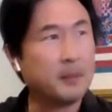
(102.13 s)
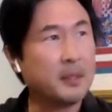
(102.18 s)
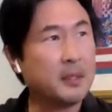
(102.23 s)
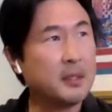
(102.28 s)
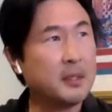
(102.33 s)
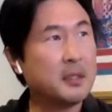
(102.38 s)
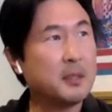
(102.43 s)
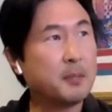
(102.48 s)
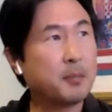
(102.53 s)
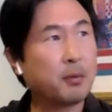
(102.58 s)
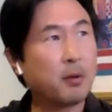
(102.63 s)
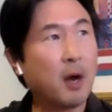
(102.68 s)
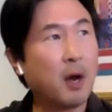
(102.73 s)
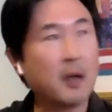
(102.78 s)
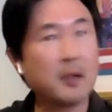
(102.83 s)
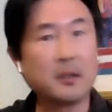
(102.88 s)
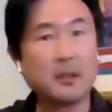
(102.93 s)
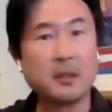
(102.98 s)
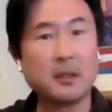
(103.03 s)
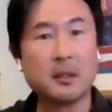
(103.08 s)
BTC
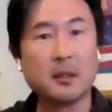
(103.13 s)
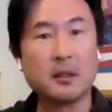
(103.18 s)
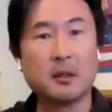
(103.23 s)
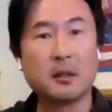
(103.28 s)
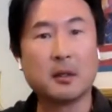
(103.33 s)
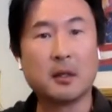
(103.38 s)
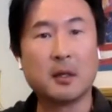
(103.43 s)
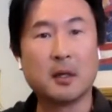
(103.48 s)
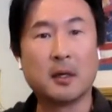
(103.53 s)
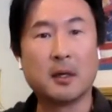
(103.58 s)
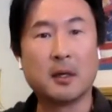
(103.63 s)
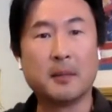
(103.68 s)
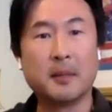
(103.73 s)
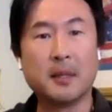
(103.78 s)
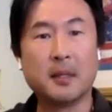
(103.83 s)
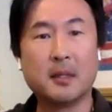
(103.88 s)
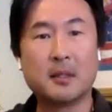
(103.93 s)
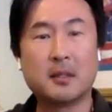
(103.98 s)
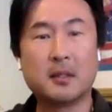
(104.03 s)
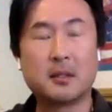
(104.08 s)
Proxy.
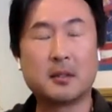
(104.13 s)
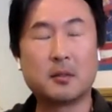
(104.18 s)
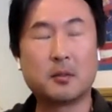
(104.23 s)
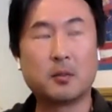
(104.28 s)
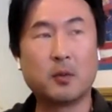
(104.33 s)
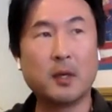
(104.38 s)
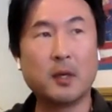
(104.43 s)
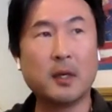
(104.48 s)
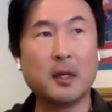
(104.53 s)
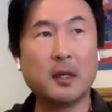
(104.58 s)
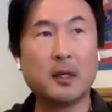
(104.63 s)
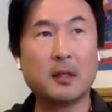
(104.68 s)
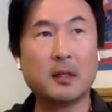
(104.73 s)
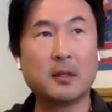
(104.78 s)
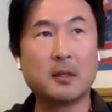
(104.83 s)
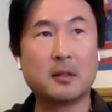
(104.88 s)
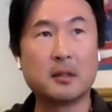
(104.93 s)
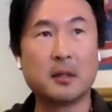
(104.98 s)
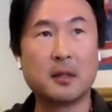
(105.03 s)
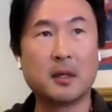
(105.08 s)
It's what it is,
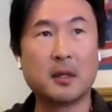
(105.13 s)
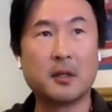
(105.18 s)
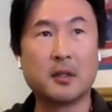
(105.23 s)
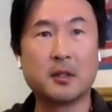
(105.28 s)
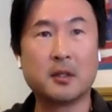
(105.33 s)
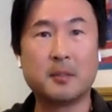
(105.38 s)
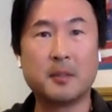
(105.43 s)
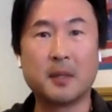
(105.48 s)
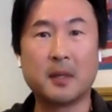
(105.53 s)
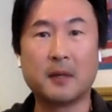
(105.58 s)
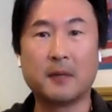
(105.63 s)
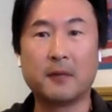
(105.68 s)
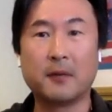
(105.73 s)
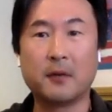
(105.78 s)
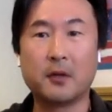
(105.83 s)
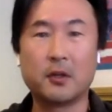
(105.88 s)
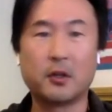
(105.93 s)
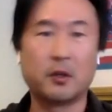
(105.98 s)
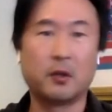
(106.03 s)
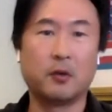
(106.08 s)
and I'll just make it
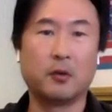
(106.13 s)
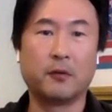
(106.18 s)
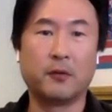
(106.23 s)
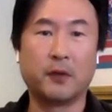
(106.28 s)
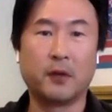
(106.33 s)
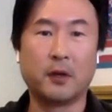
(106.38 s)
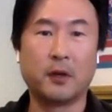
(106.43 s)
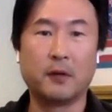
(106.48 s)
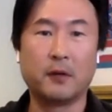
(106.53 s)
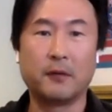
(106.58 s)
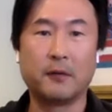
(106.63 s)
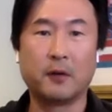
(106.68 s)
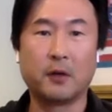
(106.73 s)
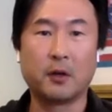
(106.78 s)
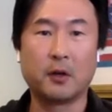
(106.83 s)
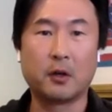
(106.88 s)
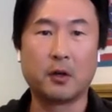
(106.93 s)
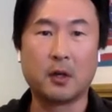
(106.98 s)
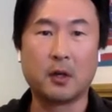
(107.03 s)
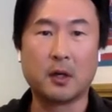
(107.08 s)
very
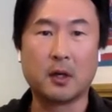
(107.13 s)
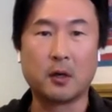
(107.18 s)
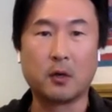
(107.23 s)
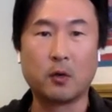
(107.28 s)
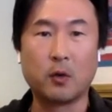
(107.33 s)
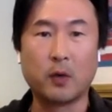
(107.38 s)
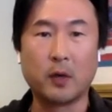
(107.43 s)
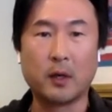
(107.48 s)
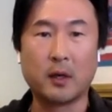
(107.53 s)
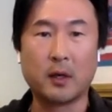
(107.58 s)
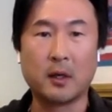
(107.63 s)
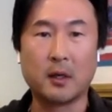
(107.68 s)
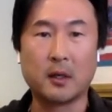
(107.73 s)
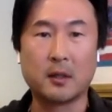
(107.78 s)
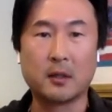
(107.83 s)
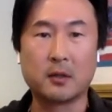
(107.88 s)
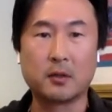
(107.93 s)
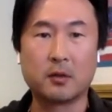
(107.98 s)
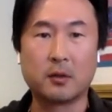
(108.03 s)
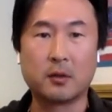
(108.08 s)
quick
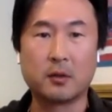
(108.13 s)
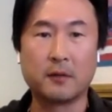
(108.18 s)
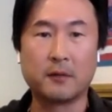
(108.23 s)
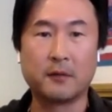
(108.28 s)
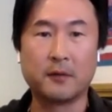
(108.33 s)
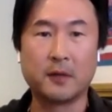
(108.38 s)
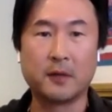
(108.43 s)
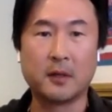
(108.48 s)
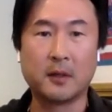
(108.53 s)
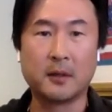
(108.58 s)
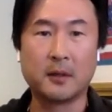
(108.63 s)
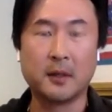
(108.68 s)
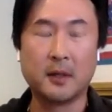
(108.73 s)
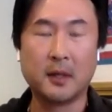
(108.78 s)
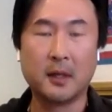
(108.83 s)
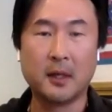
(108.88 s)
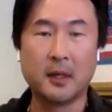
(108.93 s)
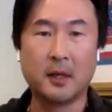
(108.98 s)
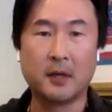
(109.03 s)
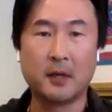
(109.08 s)
sort of
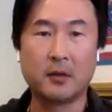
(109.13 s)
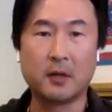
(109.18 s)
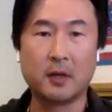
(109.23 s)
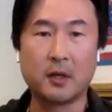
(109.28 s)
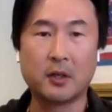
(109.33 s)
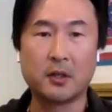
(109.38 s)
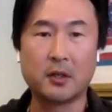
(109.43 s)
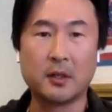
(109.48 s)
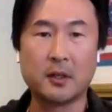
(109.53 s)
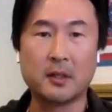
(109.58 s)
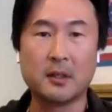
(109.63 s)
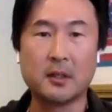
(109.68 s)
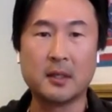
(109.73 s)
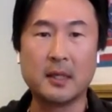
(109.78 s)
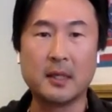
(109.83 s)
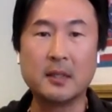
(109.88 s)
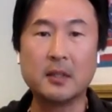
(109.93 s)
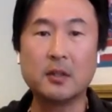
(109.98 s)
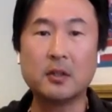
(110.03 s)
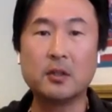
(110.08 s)
introduction. It's
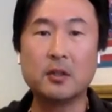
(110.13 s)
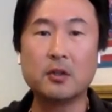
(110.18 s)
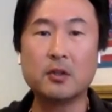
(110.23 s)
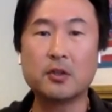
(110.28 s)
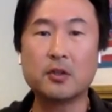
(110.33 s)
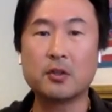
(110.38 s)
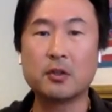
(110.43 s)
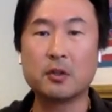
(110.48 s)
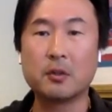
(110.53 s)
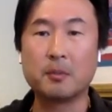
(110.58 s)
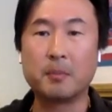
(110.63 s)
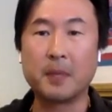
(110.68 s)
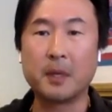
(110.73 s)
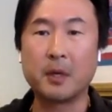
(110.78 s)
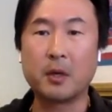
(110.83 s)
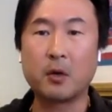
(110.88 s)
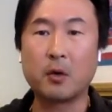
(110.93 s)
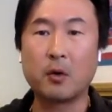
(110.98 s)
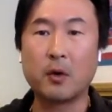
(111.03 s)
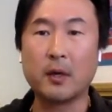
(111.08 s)
an institutional
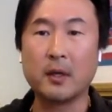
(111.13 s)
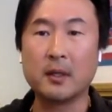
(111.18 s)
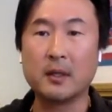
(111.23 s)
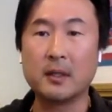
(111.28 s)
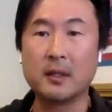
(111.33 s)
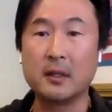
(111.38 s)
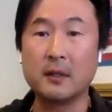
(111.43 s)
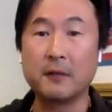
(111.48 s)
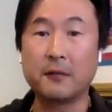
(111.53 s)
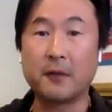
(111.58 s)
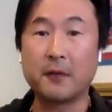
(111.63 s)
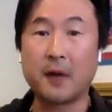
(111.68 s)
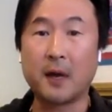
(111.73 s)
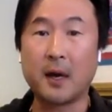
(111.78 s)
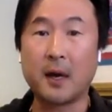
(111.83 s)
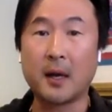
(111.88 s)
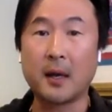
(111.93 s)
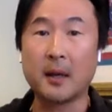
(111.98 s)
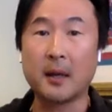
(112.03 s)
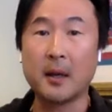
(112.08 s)
Bitcoin
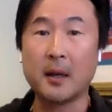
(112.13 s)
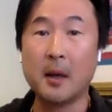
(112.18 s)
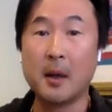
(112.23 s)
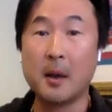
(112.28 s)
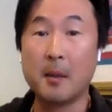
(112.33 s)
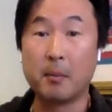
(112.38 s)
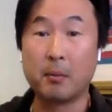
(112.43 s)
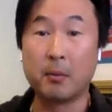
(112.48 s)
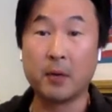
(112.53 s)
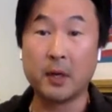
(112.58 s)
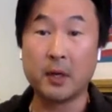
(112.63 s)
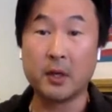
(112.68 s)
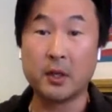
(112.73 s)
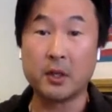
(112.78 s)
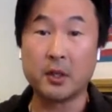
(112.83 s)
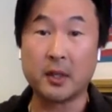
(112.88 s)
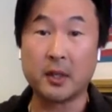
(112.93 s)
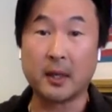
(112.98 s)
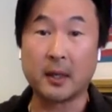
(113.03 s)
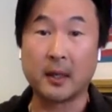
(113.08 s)
DeFi bridge
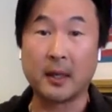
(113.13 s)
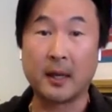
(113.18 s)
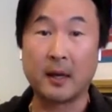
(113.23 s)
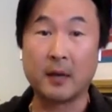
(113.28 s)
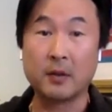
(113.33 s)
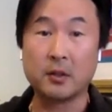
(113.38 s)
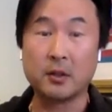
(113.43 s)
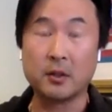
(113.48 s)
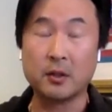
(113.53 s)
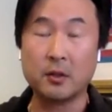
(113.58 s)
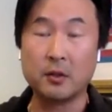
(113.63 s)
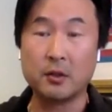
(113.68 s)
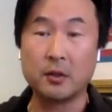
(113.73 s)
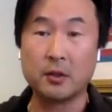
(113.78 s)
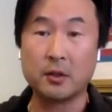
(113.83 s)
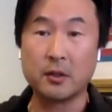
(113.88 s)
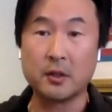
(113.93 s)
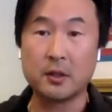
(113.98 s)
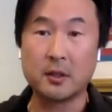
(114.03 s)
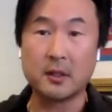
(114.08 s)
that allows
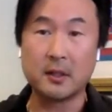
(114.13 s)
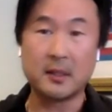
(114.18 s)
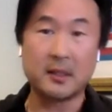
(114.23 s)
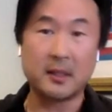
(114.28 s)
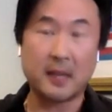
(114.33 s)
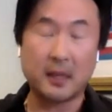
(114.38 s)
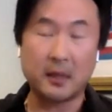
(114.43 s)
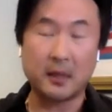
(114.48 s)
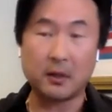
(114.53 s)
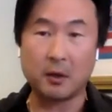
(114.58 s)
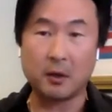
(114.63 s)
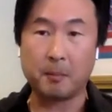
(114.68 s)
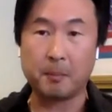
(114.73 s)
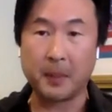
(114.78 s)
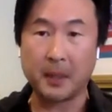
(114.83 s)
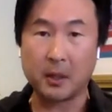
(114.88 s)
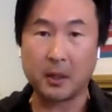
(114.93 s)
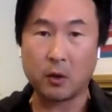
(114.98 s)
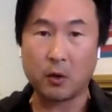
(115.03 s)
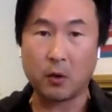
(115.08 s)
users to stake their
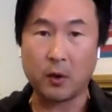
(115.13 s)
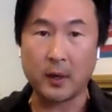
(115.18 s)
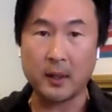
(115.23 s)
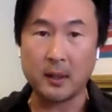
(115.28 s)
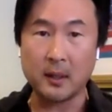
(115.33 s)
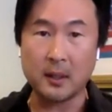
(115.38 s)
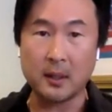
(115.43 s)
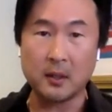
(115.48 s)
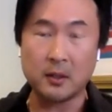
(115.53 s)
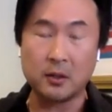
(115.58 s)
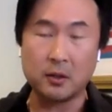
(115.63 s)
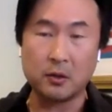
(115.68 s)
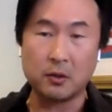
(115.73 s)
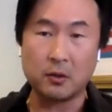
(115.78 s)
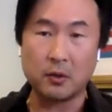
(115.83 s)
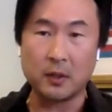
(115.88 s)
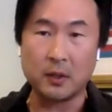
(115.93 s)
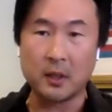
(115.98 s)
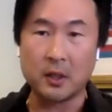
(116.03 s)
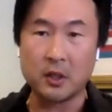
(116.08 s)
Bitcoin
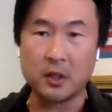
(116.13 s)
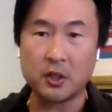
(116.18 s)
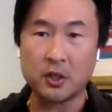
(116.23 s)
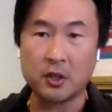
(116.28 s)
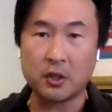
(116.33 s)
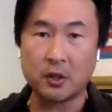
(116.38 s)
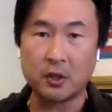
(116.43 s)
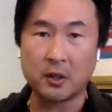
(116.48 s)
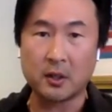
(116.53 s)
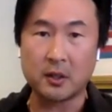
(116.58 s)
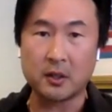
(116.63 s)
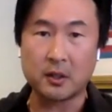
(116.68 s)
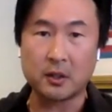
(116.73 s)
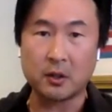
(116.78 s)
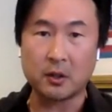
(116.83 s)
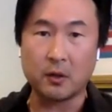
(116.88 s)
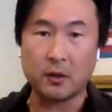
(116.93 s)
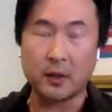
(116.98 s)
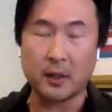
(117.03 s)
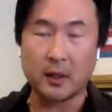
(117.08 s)
into an insured
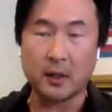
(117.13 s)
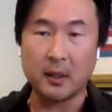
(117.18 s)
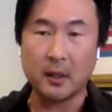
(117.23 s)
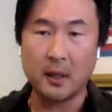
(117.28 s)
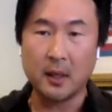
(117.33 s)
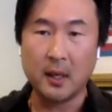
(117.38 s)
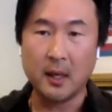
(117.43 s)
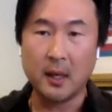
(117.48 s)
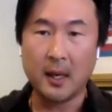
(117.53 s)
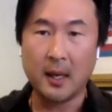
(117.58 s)
custodian,